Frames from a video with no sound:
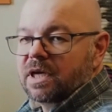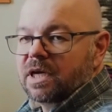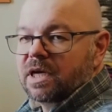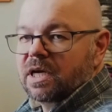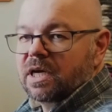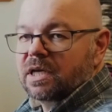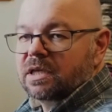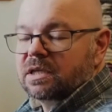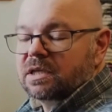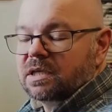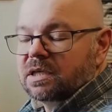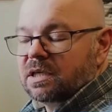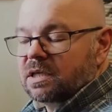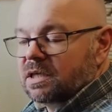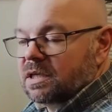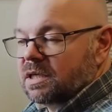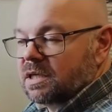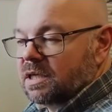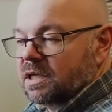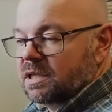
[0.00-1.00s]

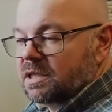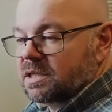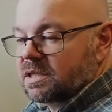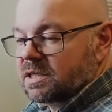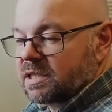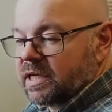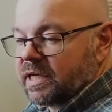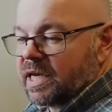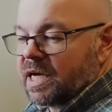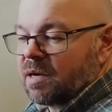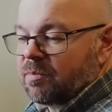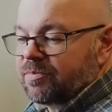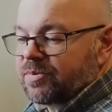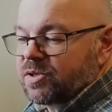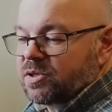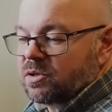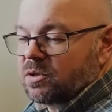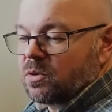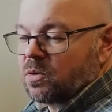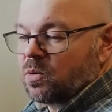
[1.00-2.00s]
it's set up
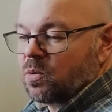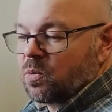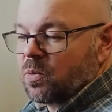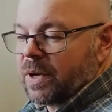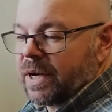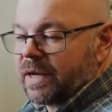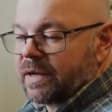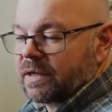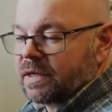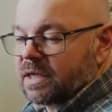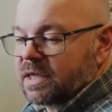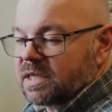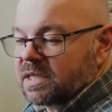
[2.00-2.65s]
so when